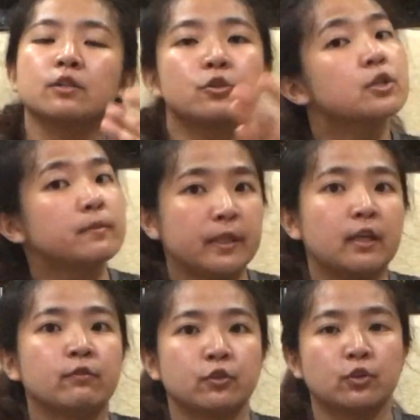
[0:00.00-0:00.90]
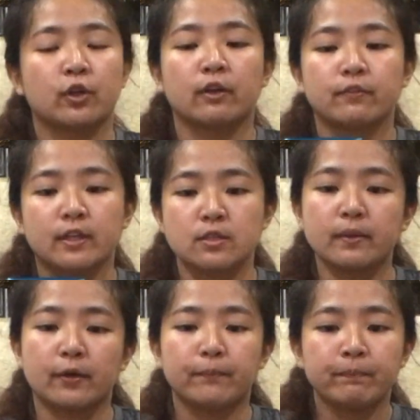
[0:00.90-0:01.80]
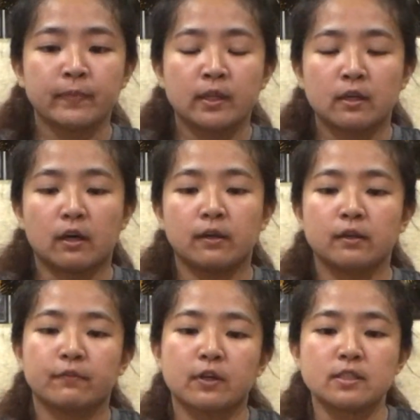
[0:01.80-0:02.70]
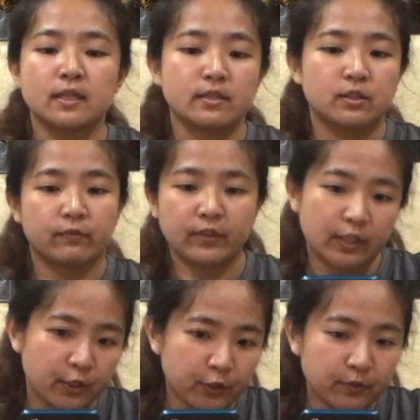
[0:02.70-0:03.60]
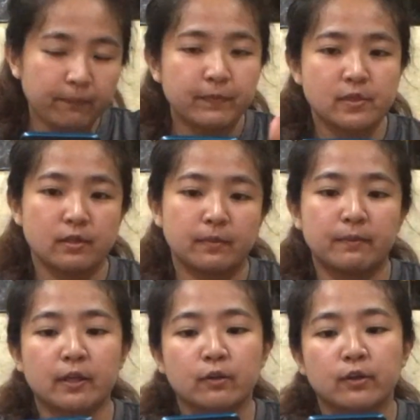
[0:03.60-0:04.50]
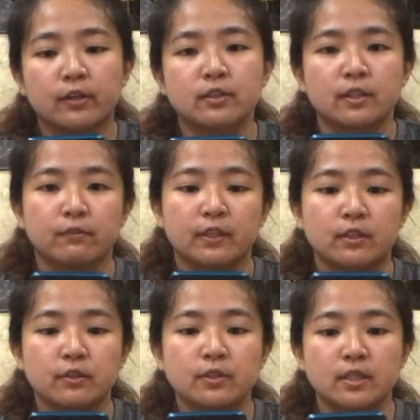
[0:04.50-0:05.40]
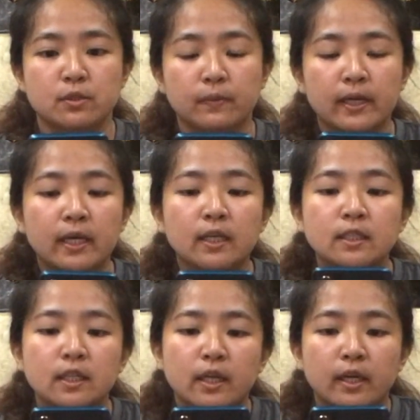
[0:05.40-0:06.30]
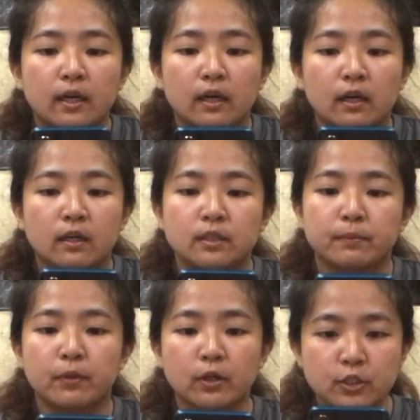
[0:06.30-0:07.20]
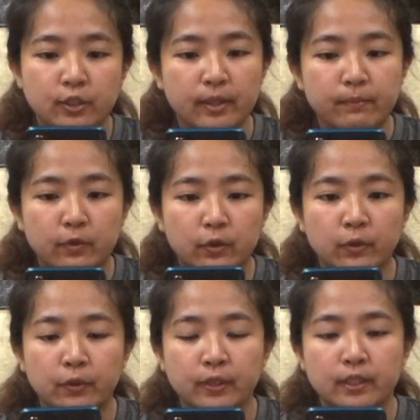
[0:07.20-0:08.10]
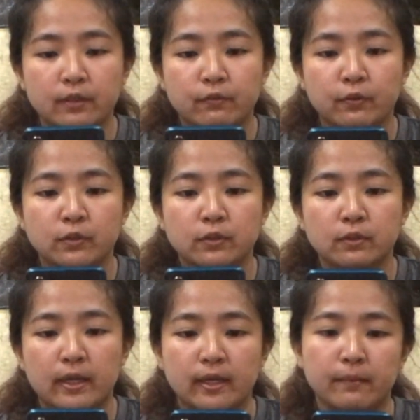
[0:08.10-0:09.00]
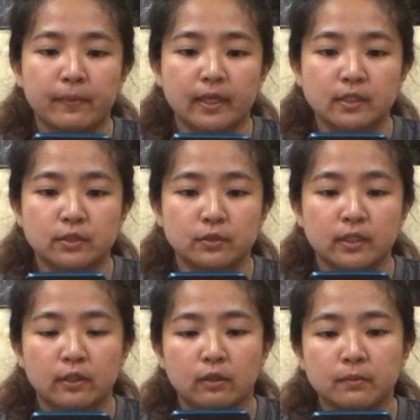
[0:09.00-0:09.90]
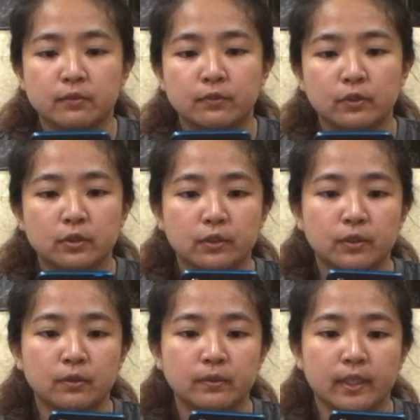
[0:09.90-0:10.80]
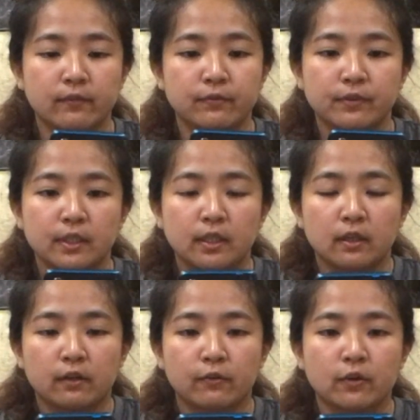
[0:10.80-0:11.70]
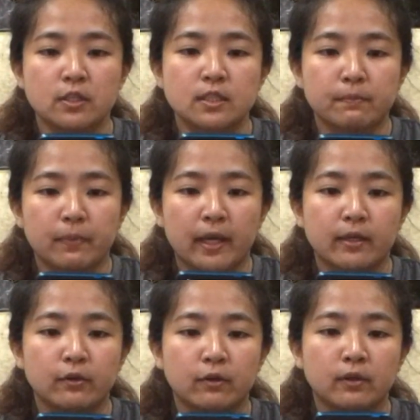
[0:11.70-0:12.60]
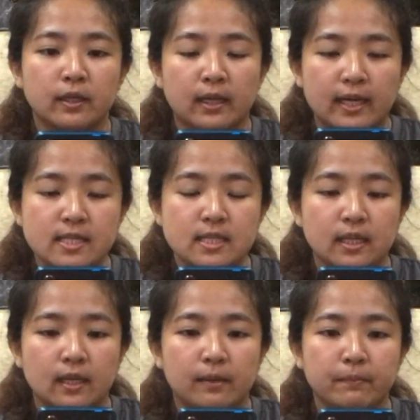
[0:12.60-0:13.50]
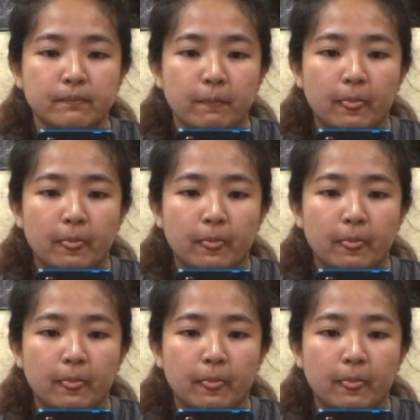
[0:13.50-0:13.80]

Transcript: social media photography as well. And of course there's the video, so maybe I'll go around take videos as well. The portrait mode, and then back to the normal photo. We have of course panel, nightscape,